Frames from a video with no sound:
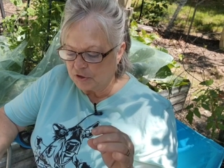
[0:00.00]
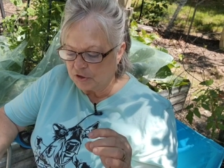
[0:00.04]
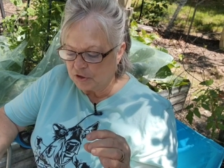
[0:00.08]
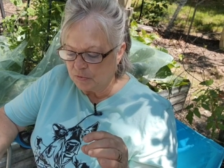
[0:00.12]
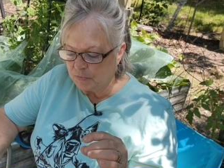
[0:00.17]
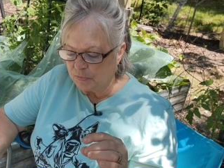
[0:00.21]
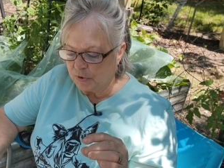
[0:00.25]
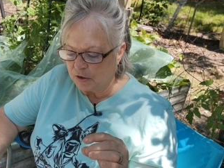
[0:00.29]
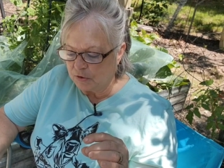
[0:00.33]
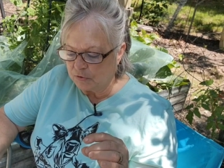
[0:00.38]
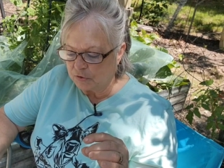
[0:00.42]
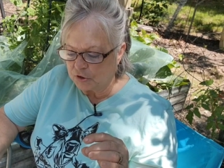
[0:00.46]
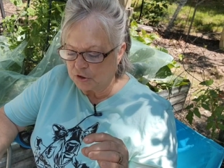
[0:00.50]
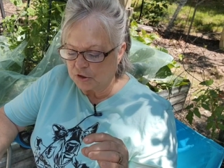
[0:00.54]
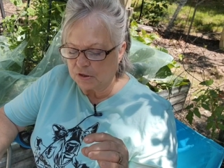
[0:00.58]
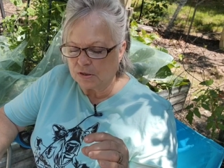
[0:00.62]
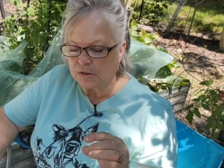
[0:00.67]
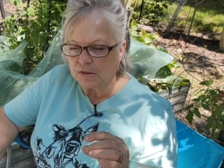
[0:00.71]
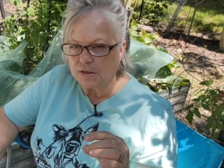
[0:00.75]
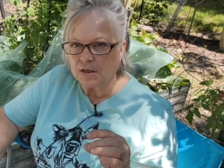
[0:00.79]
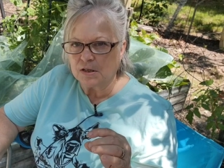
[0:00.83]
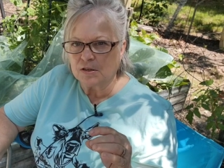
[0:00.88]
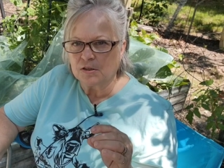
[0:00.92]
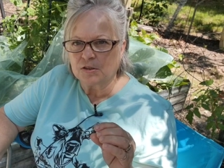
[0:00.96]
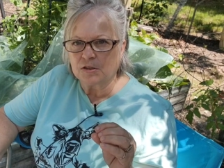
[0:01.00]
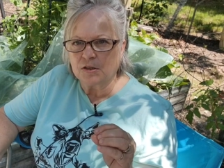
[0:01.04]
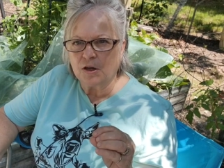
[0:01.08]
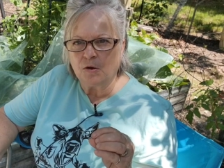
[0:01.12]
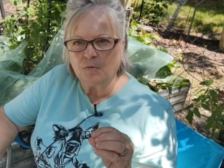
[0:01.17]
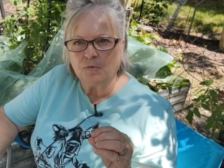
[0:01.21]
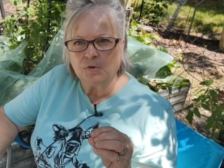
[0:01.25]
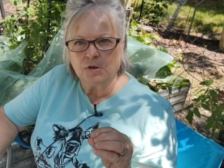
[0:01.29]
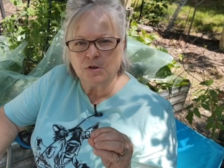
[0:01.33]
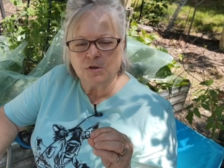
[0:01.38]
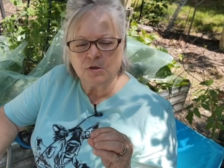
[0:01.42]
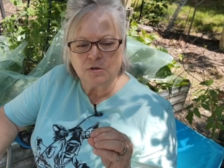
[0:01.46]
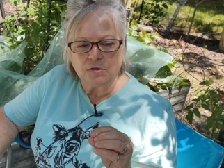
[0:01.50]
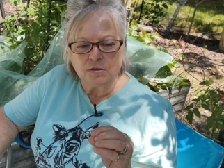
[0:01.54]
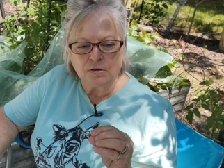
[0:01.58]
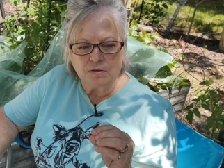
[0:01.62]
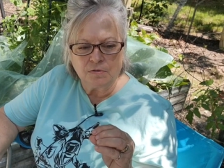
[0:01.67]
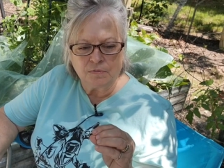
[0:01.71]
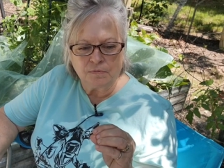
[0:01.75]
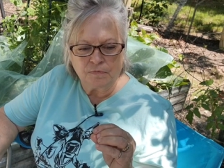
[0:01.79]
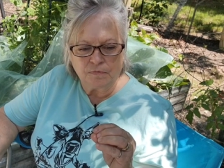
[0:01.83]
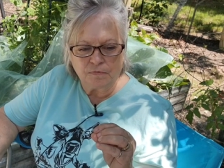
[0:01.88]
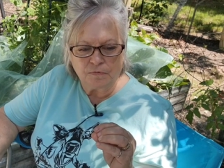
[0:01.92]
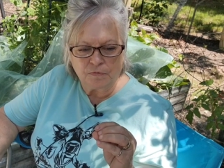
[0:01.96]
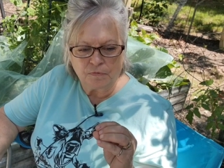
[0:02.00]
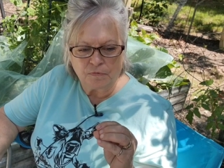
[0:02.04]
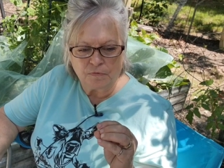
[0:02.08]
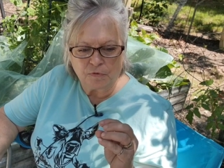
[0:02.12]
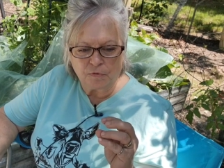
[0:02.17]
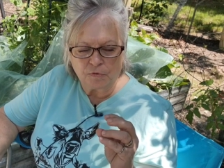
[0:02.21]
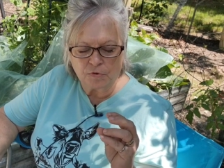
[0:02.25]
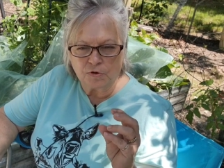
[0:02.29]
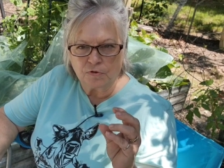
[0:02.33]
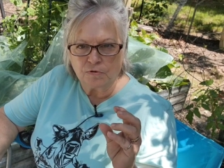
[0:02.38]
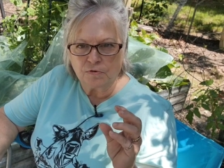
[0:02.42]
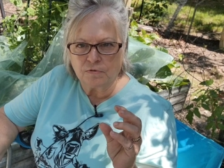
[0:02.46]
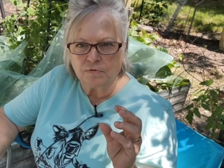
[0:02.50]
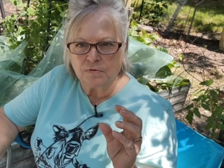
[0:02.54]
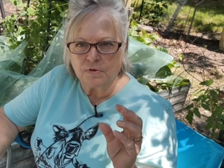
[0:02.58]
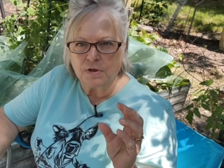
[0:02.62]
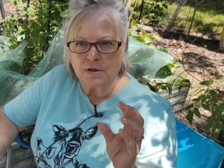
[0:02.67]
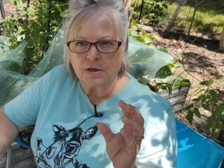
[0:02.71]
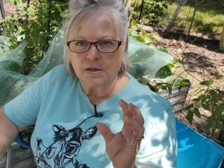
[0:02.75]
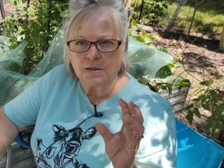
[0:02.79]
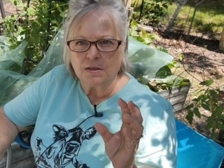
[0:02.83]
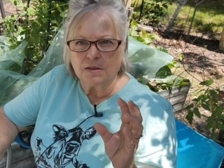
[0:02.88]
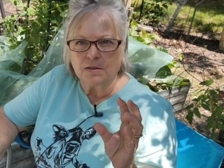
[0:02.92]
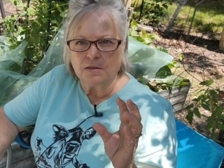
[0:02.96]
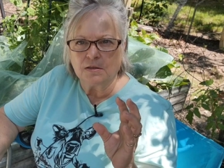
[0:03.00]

fish emulsion is so good for the